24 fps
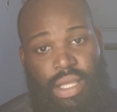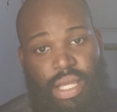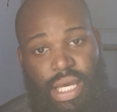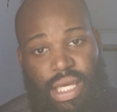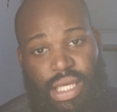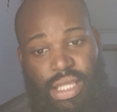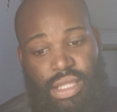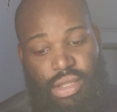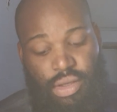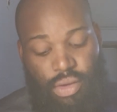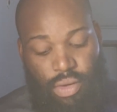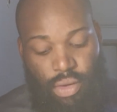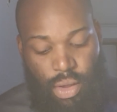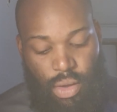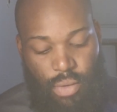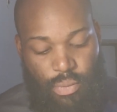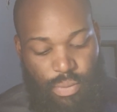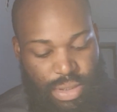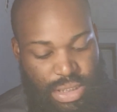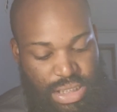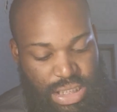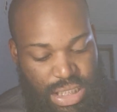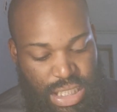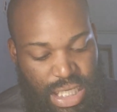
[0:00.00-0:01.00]
Like,
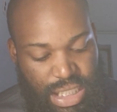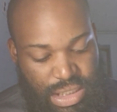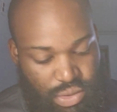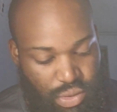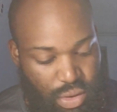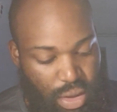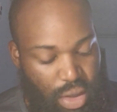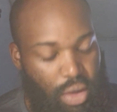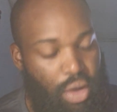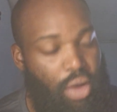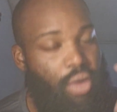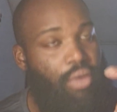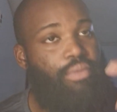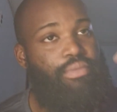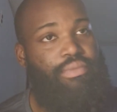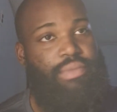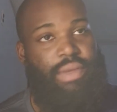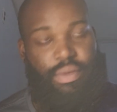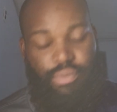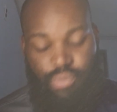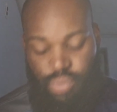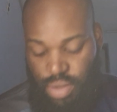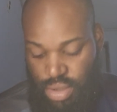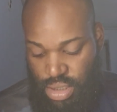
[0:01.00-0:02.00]
but see, that's where,
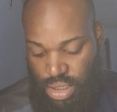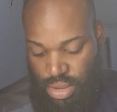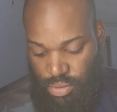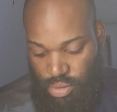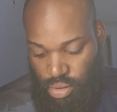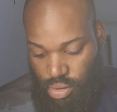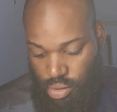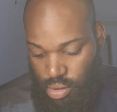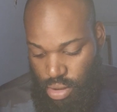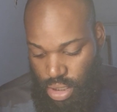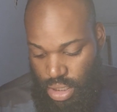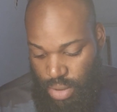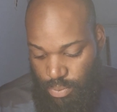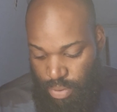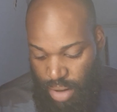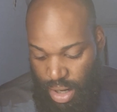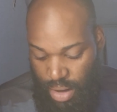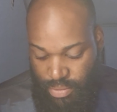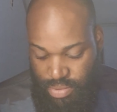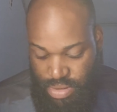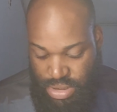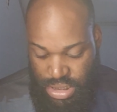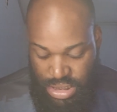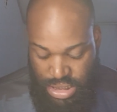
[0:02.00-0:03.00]
then we're going to get
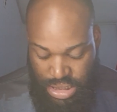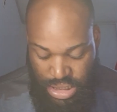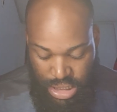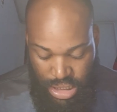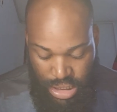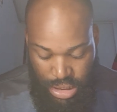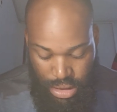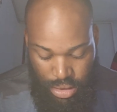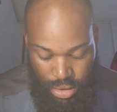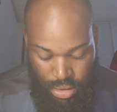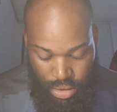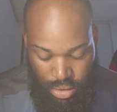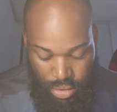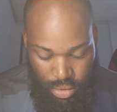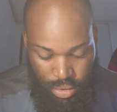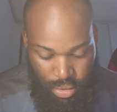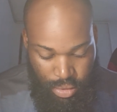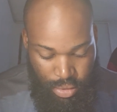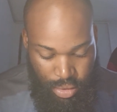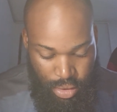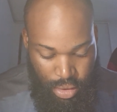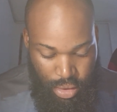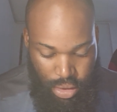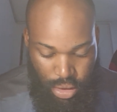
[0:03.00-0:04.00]
Proverbs 16. You know what?
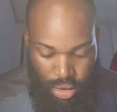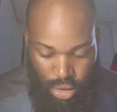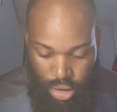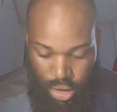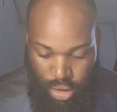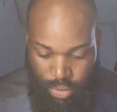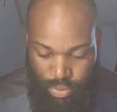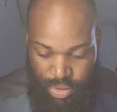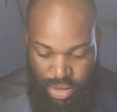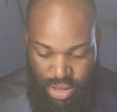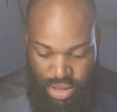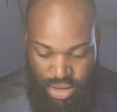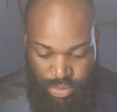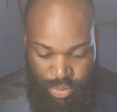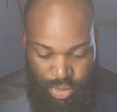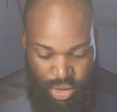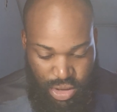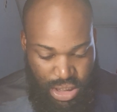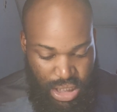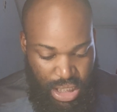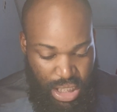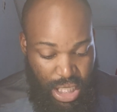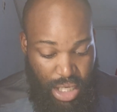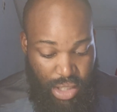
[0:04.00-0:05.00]
All praise to
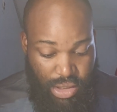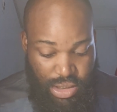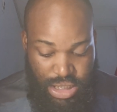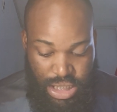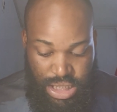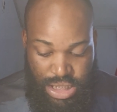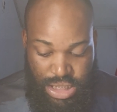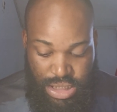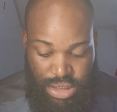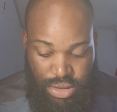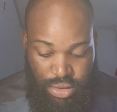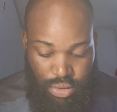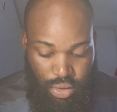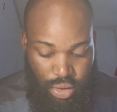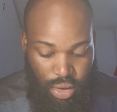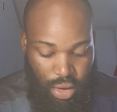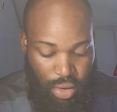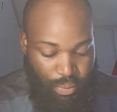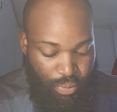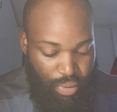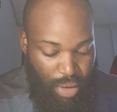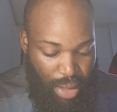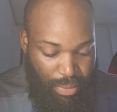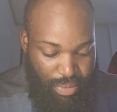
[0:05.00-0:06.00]
Most High House. This is a little
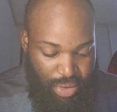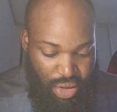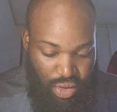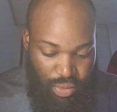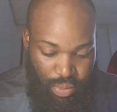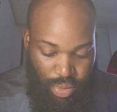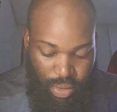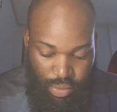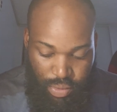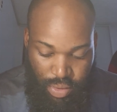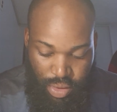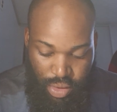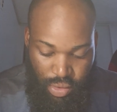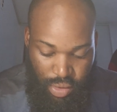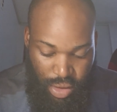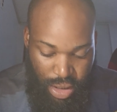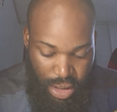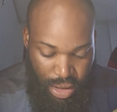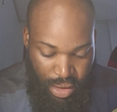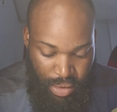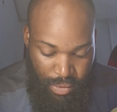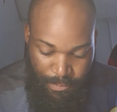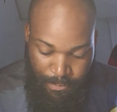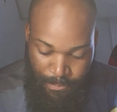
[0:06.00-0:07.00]
impromptu, but we're going to
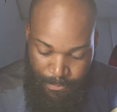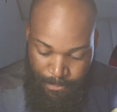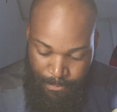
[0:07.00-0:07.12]
get it.